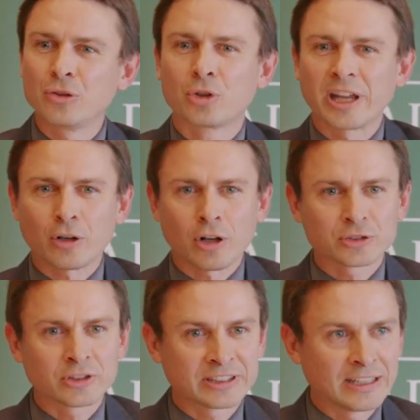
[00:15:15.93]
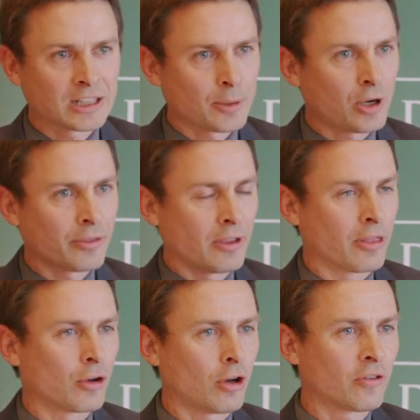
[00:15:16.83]
You can also think about
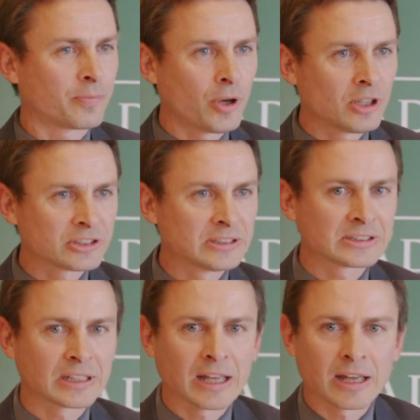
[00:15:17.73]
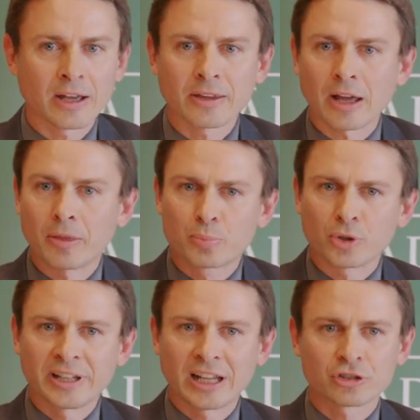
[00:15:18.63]
the law of persons, the
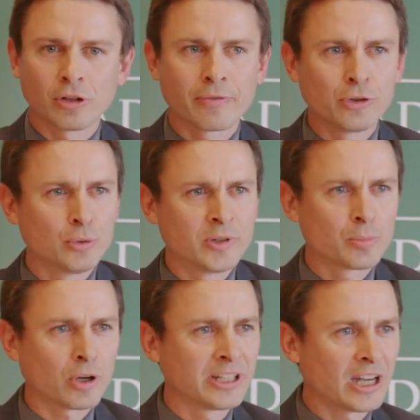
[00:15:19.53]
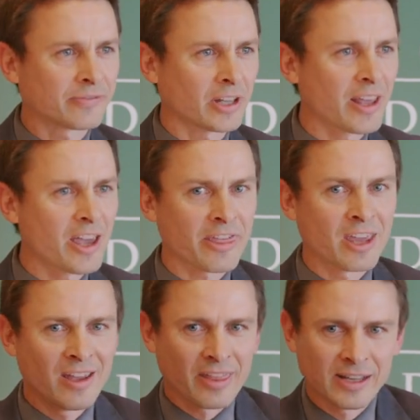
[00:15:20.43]
protection of the human body after death.
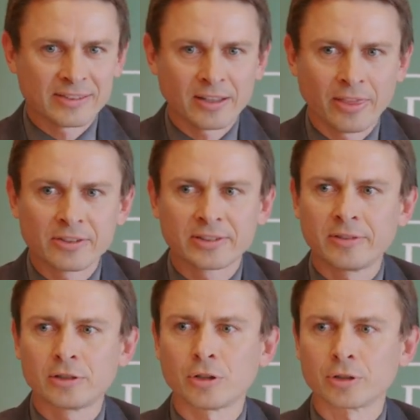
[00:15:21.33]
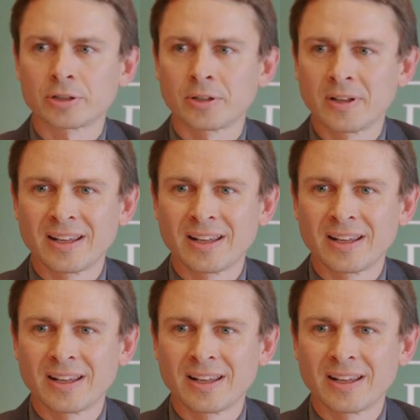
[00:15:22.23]
That's in the Civil Code.